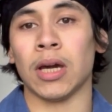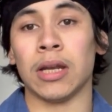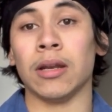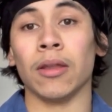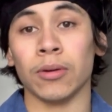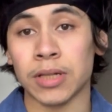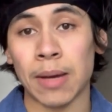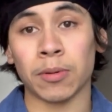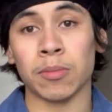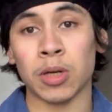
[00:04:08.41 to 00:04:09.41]
another
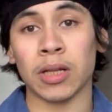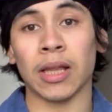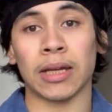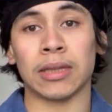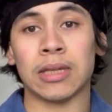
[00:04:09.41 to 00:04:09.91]
type of community like